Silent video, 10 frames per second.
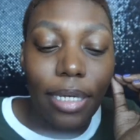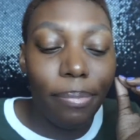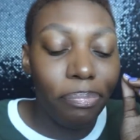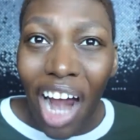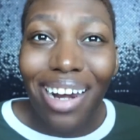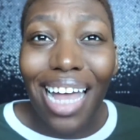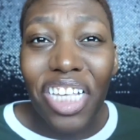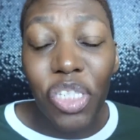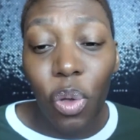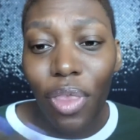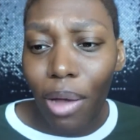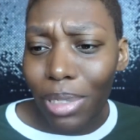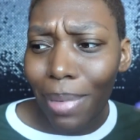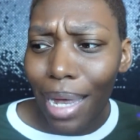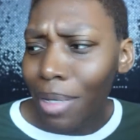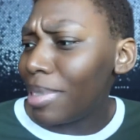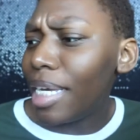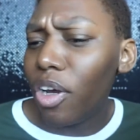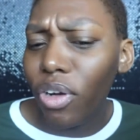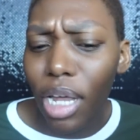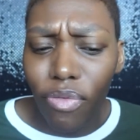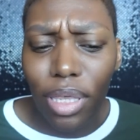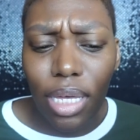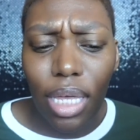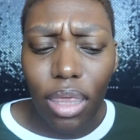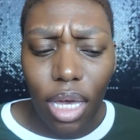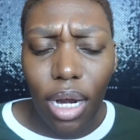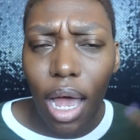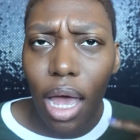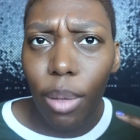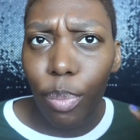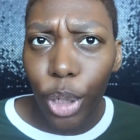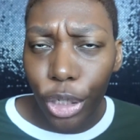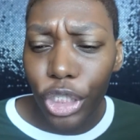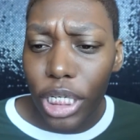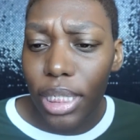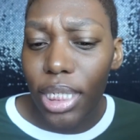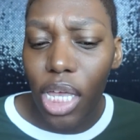All right guys, so that was my update on everything that I purchased.